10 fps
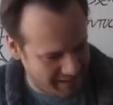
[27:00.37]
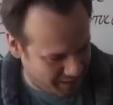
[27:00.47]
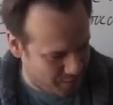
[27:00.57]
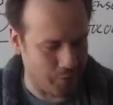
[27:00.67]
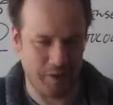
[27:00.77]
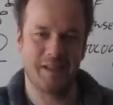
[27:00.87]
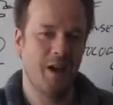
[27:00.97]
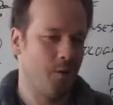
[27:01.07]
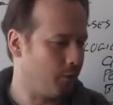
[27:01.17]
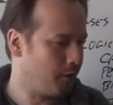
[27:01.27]
basic. What
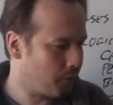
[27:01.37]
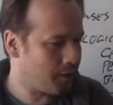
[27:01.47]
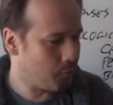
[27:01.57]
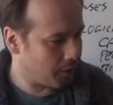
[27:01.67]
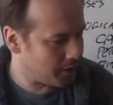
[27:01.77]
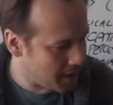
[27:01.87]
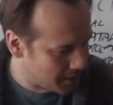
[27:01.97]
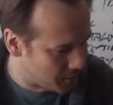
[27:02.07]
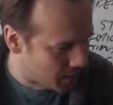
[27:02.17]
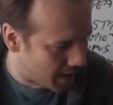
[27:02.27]

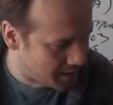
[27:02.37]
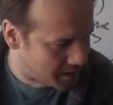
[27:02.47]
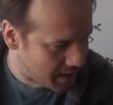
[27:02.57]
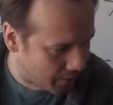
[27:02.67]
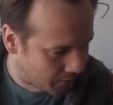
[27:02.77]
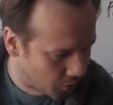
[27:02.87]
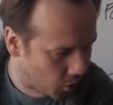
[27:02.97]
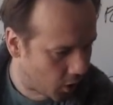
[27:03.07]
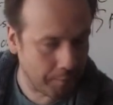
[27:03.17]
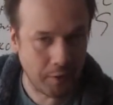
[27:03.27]
do I share in
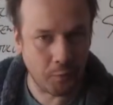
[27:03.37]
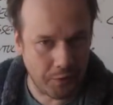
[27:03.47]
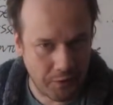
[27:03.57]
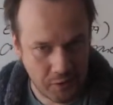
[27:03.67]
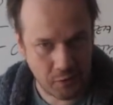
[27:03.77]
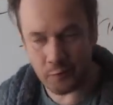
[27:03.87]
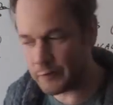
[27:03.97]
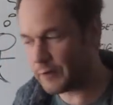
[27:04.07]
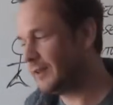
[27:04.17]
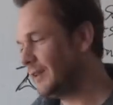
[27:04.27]
common with the
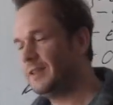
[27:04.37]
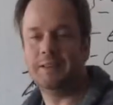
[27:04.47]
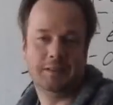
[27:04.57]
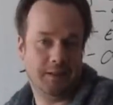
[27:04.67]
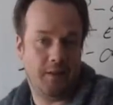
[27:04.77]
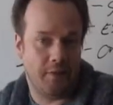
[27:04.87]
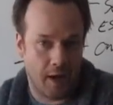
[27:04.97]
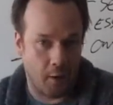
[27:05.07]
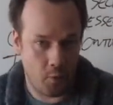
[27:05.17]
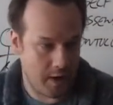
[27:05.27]
sofa?
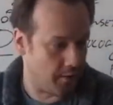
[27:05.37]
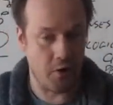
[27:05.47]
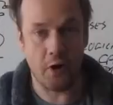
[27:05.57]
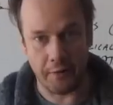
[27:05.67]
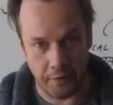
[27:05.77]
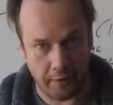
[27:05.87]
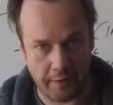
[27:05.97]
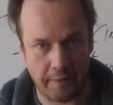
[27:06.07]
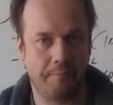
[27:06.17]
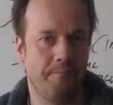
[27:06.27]
That we are not
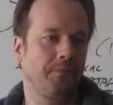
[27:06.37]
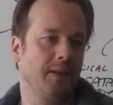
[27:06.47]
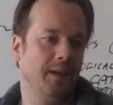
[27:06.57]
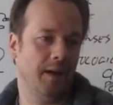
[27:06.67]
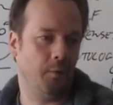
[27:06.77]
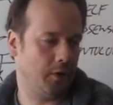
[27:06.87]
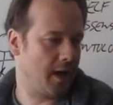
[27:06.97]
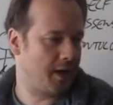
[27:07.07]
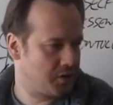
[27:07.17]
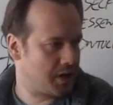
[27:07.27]
nothing. What
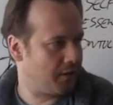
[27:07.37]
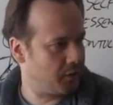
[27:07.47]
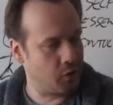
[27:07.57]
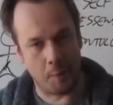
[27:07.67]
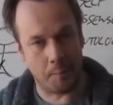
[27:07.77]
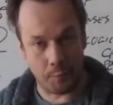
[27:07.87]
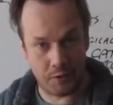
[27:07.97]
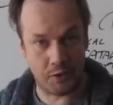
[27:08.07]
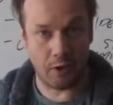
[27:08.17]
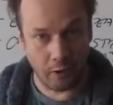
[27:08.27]
do I share in common
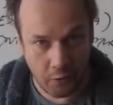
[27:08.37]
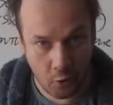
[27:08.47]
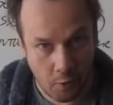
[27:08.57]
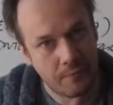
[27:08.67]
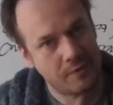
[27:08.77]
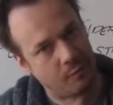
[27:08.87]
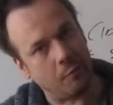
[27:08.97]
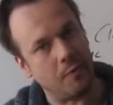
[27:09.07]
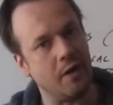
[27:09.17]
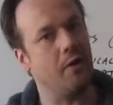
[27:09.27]
with Sherlock Holmes?
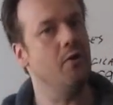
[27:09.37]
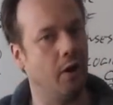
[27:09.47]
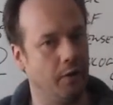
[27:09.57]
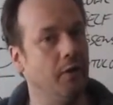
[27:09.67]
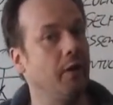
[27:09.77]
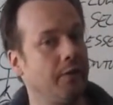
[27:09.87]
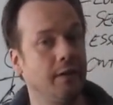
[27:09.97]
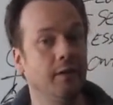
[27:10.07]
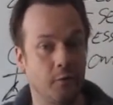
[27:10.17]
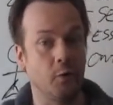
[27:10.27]
Well, we are not
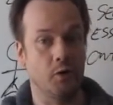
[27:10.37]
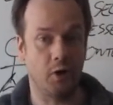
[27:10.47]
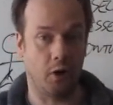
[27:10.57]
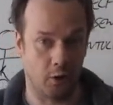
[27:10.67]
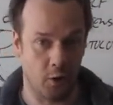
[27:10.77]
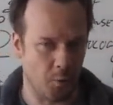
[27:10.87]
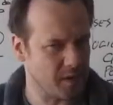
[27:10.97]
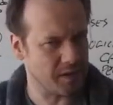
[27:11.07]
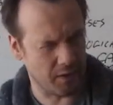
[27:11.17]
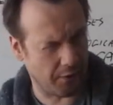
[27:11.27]
nothing. Of course, Sherlock
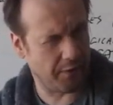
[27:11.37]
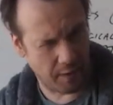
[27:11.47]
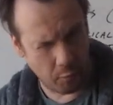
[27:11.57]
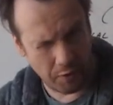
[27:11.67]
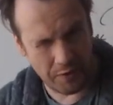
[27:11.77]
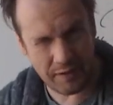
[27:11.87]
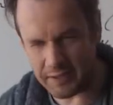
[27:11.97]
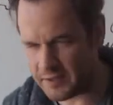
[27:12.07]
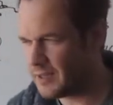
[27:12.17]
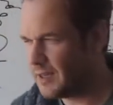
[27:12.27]
Holmes is nothing in one
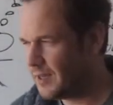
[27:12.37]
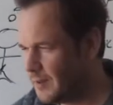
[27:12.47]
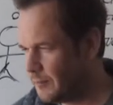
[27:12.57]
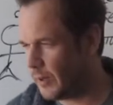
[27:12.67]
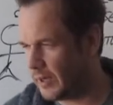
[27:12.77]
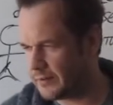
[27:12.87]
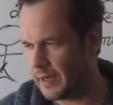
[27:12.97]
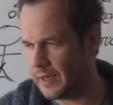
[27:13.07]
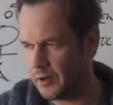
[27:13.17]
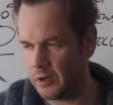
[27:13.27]
sense,
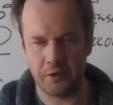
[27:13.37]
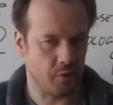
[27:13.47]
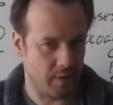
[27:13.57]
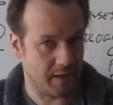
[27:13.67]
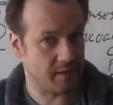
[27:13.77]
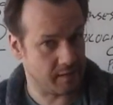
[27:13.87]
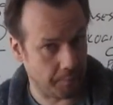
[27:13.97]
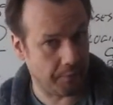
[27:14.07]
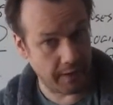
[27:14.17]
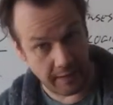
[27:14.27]
but also he is
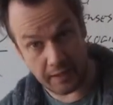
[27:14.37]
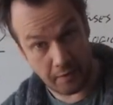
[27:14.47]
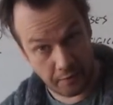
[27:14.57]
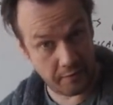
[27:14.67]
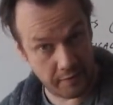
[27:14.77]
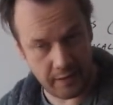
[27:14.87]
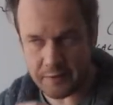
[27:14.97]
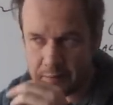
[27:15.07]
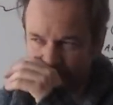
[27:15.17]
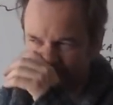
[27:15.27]
something in another
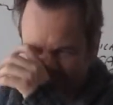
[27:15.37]
sense.